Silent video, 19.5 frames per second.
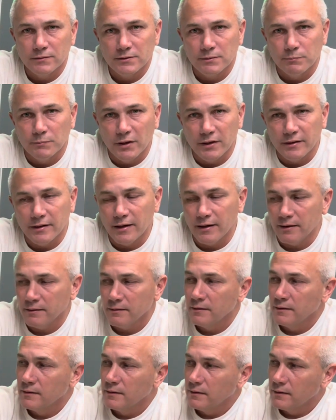Monday.
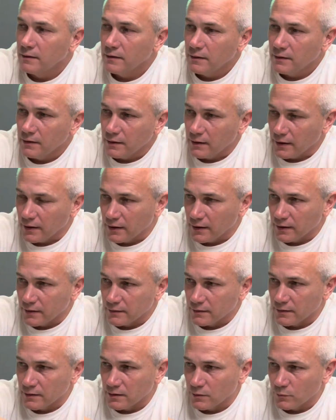
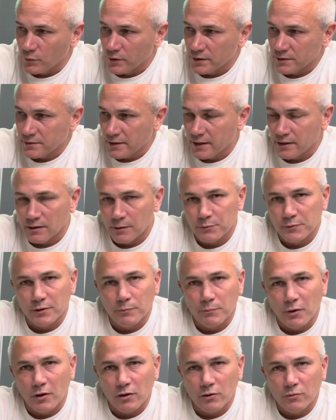And we just headed up to the
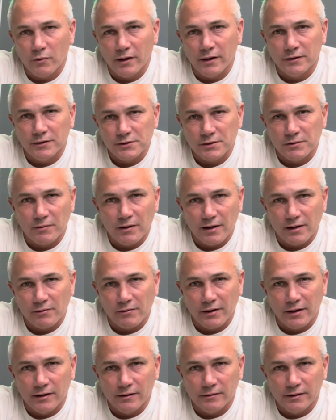Parkway just to ride
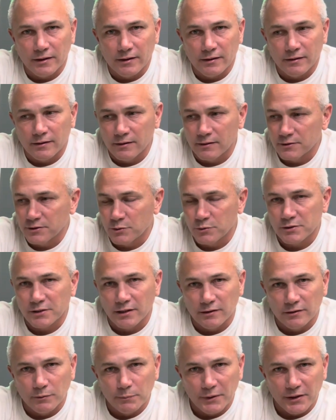around, and she was getting
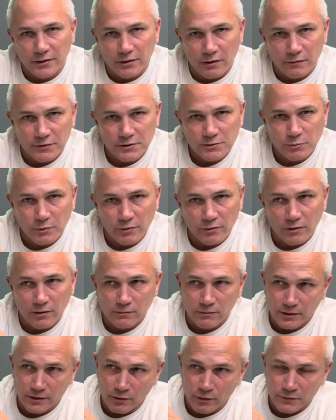a little bit nervous. We were a
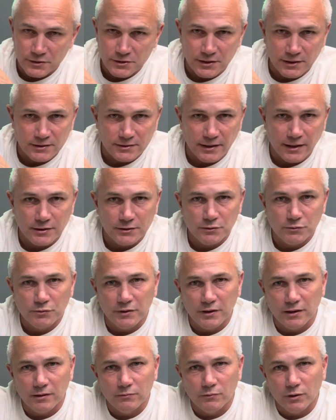little over 6,000
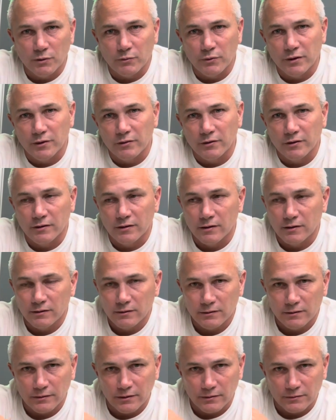feet when we were
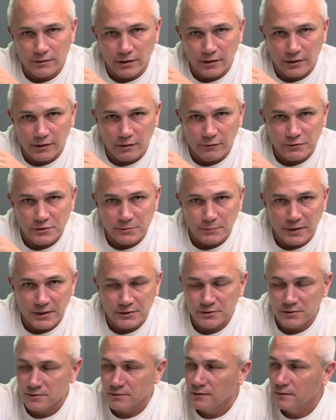looking over some
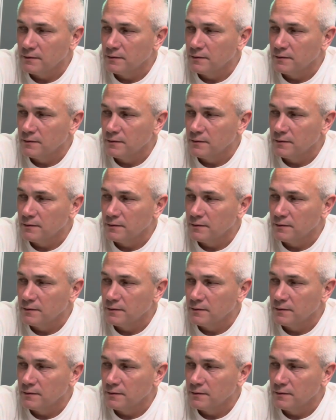edges.